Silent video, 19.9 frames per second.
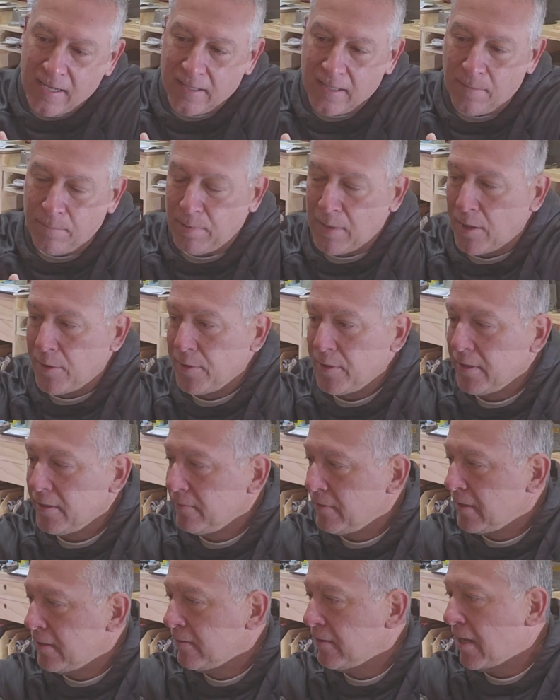The
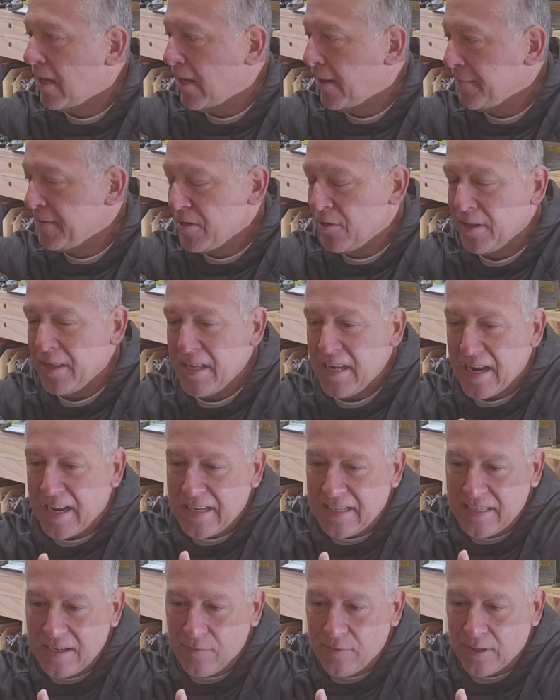blower, the only thing I
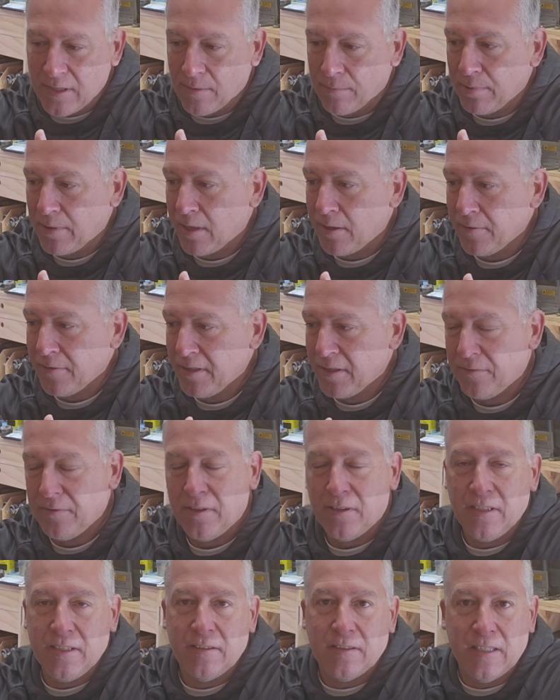can see with the blower
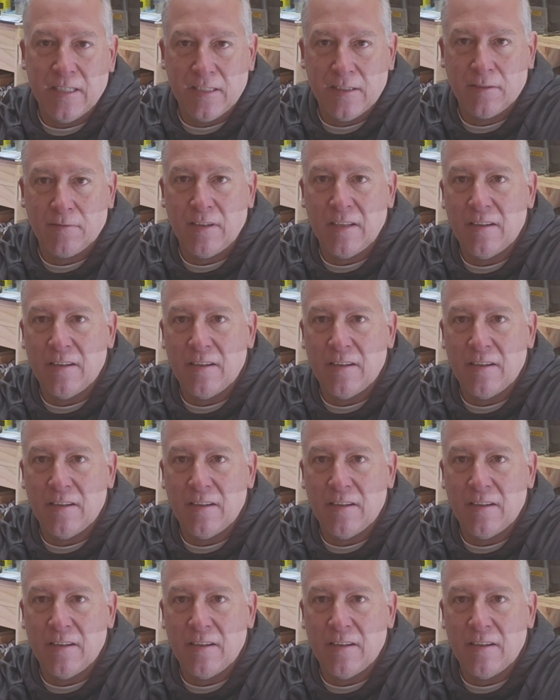is